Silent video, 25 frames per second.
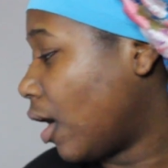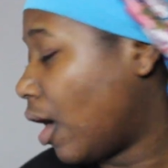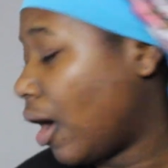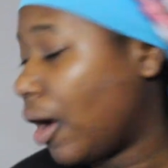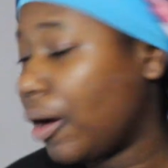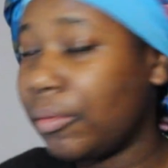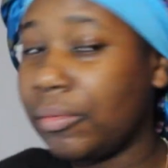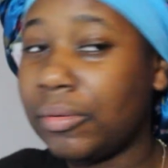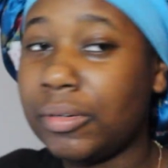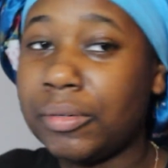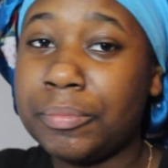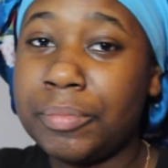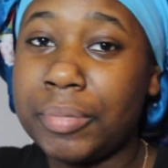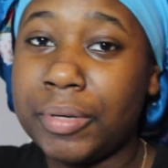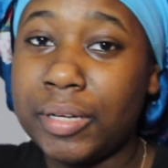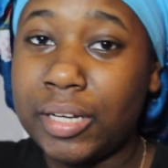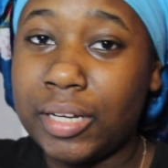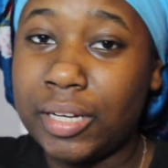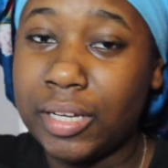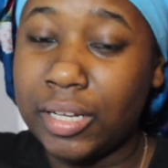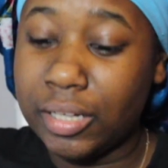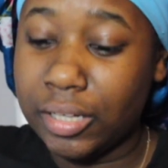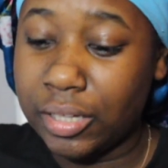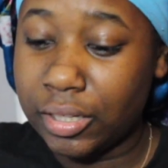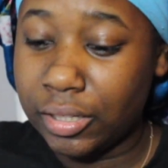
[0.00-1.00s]
I will put
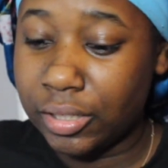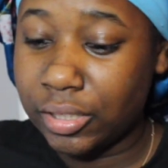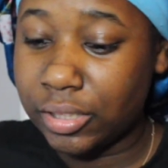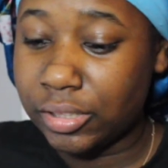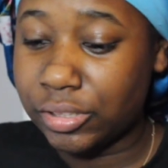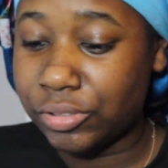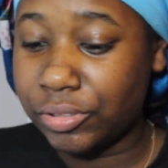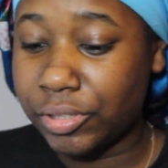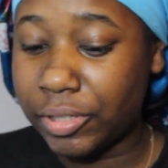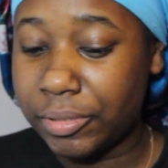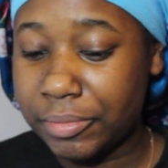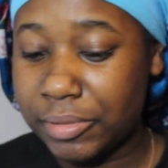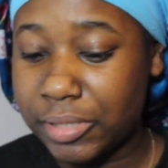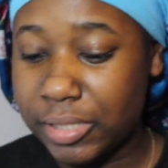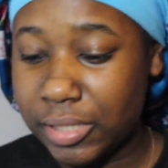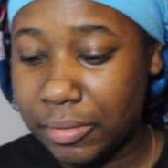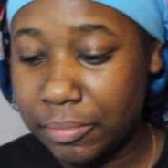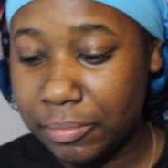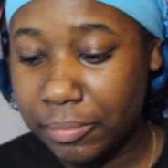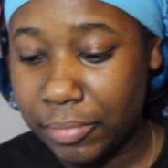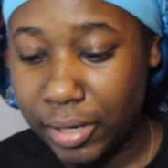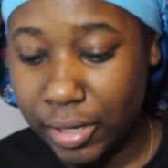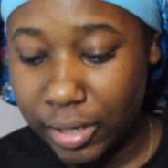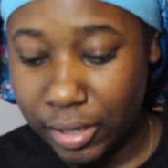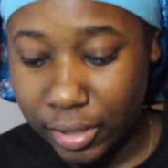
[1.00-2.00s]
it in the description,
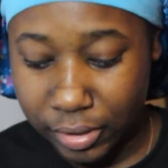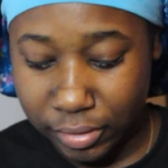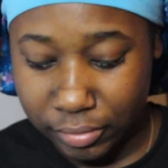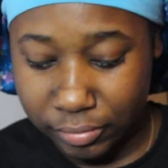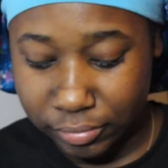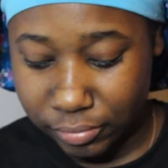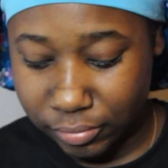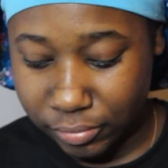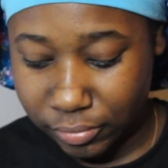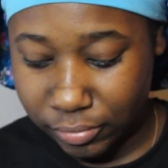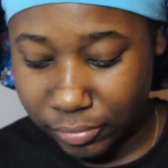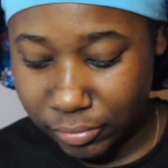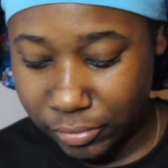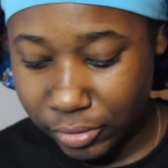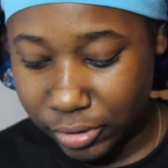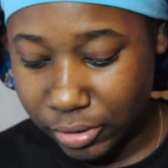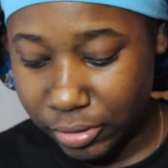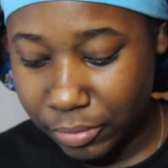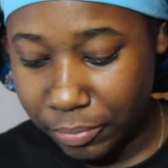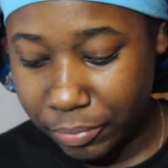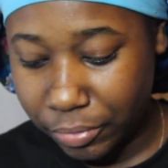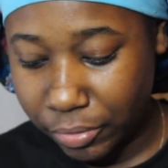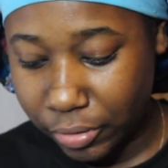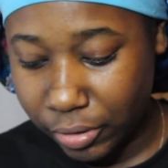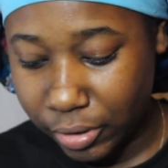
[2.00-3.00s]
but what's
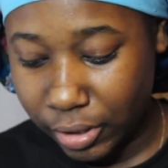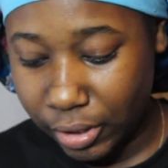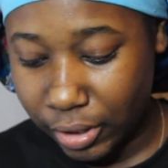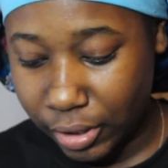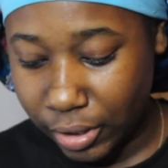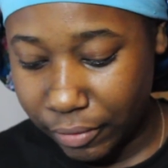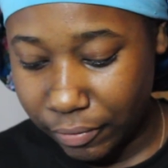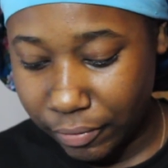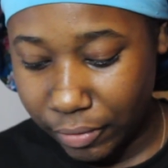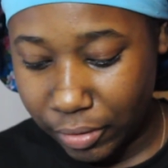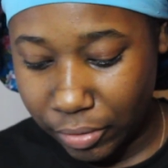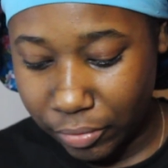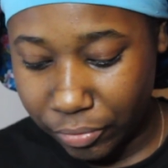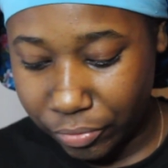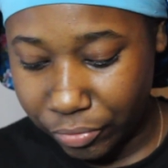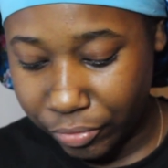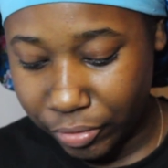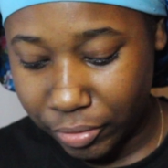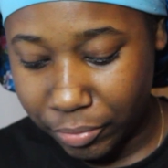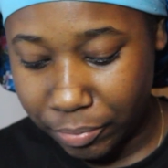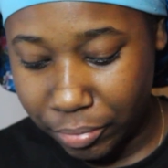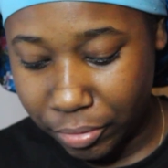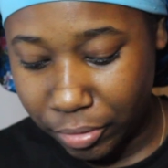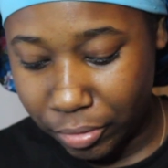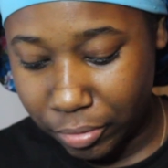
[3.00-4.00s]
the point of giving them
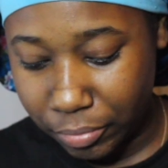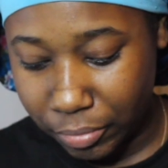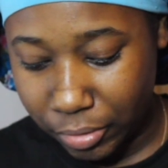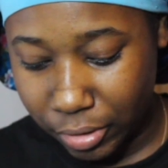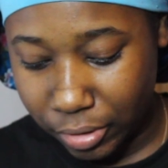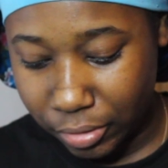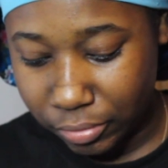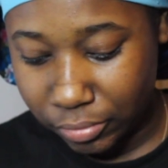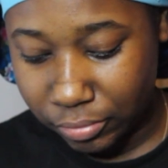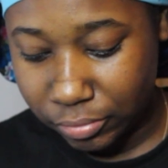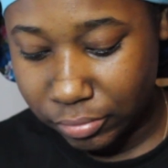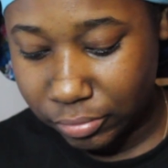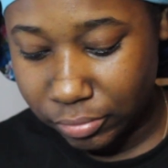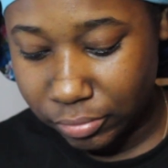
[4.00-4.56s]
free promo?